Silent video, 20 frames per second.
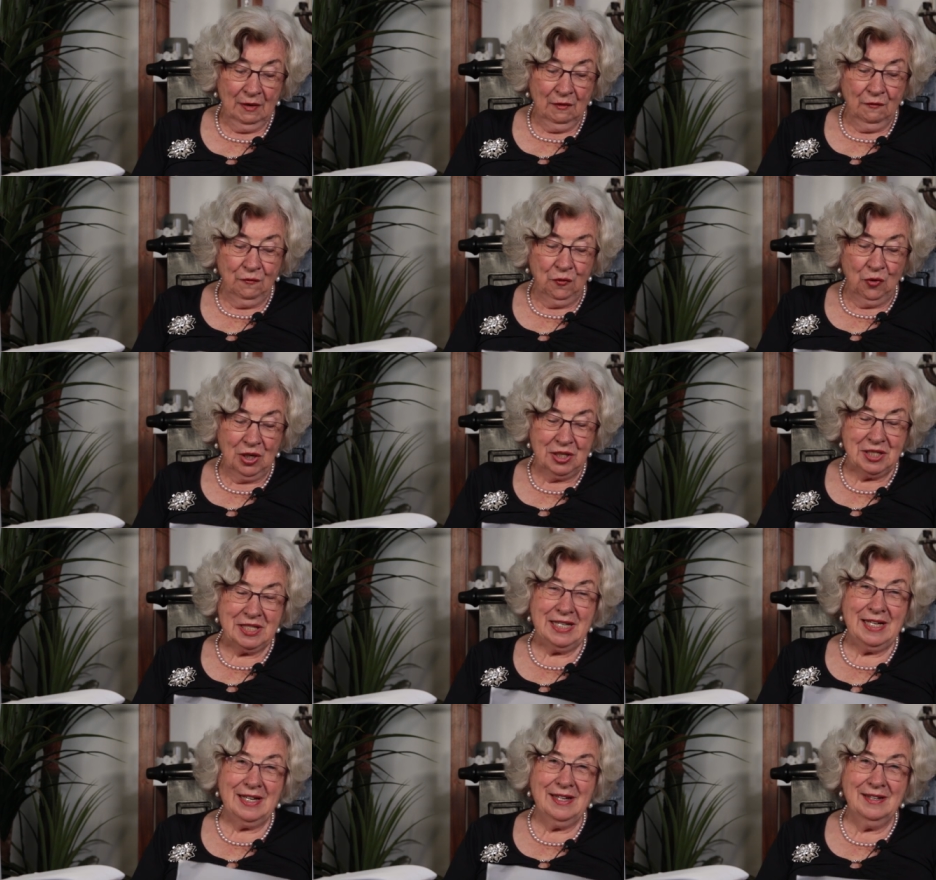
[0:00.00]

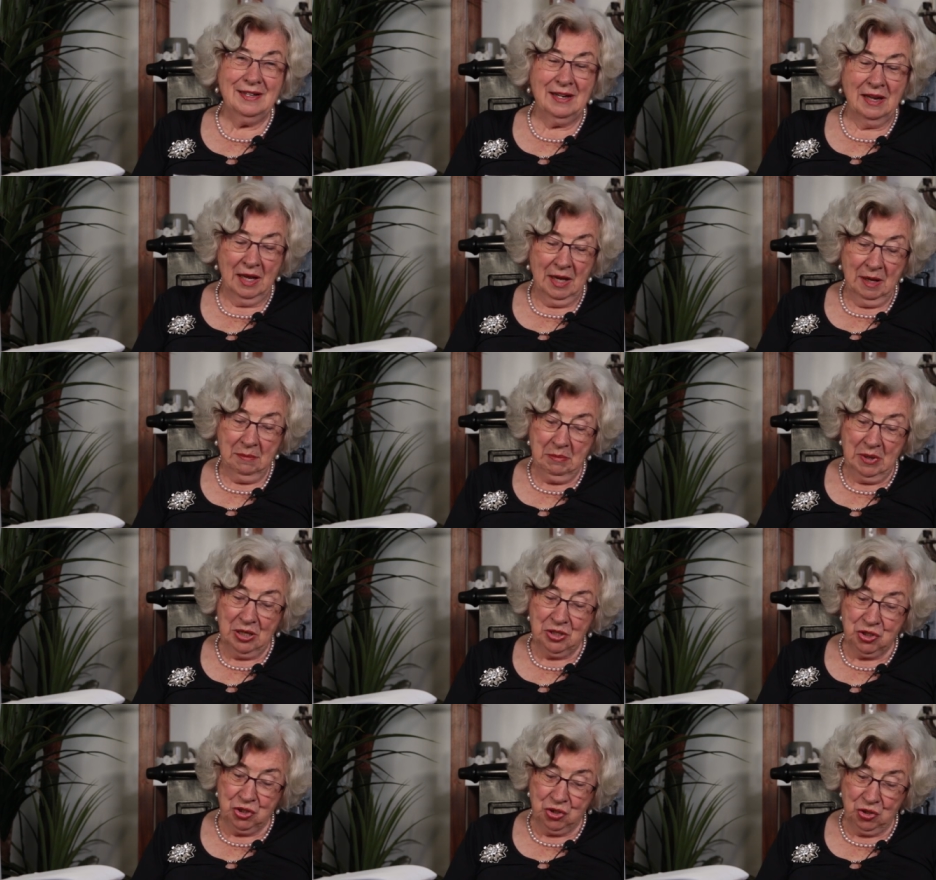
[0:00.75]
14.
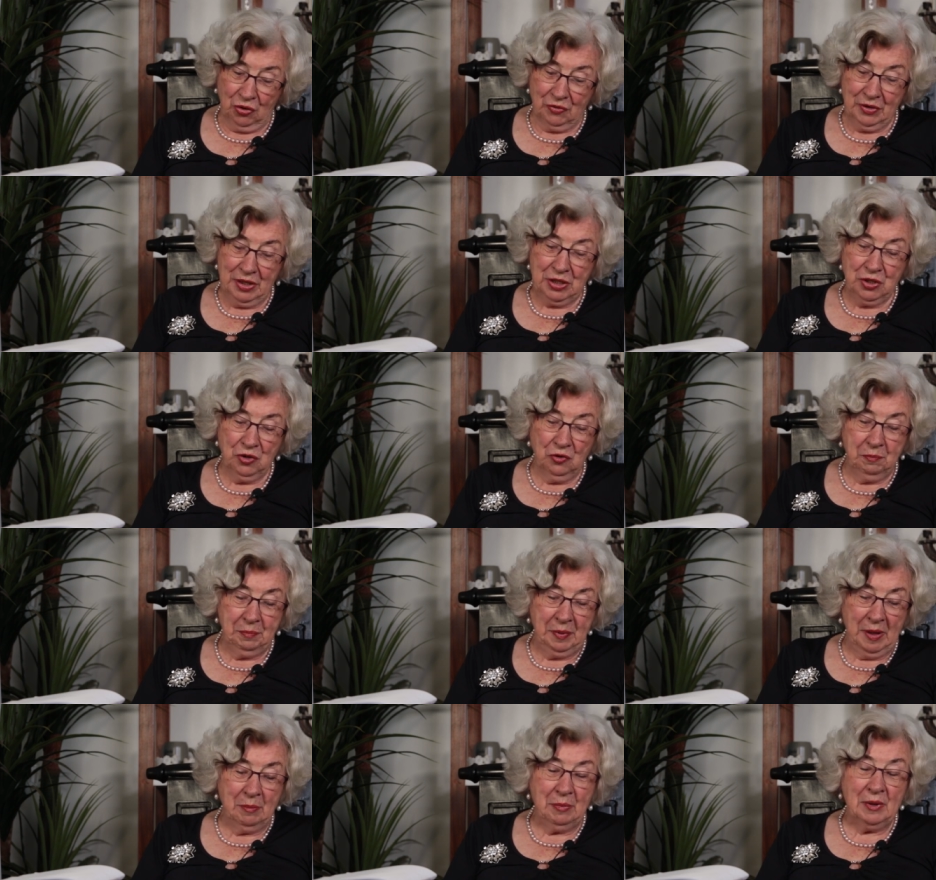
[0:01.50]
Majority
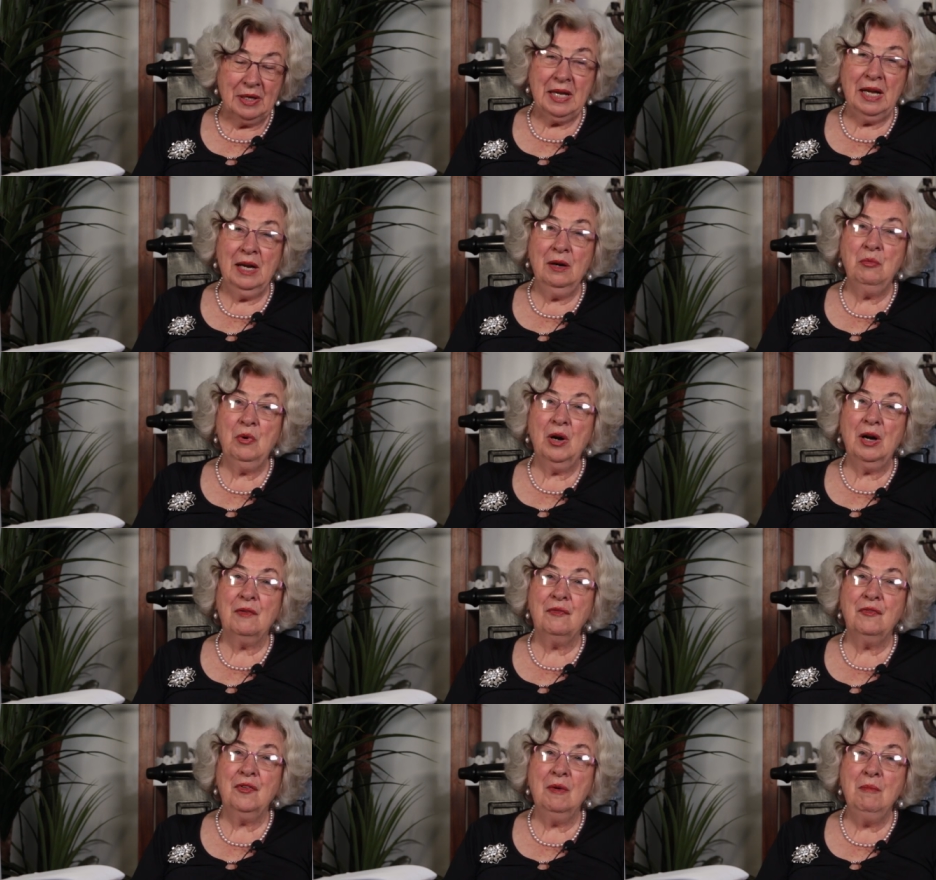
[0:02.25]
of people can
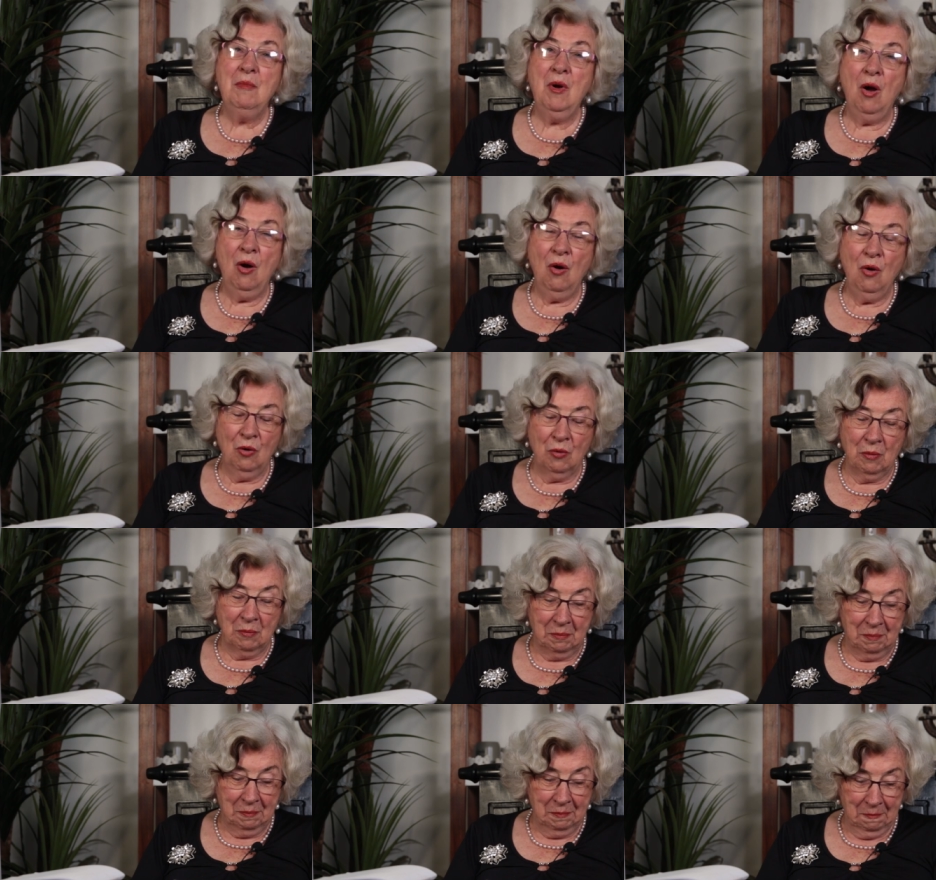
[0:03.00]
work from
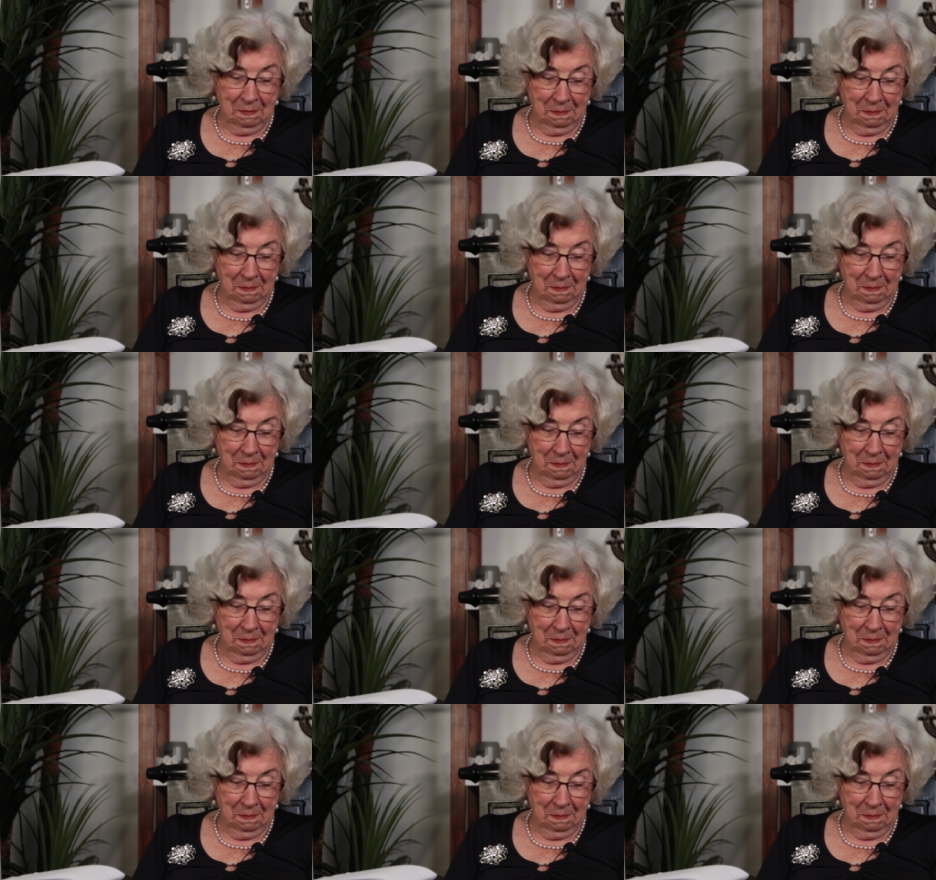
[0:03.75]
home.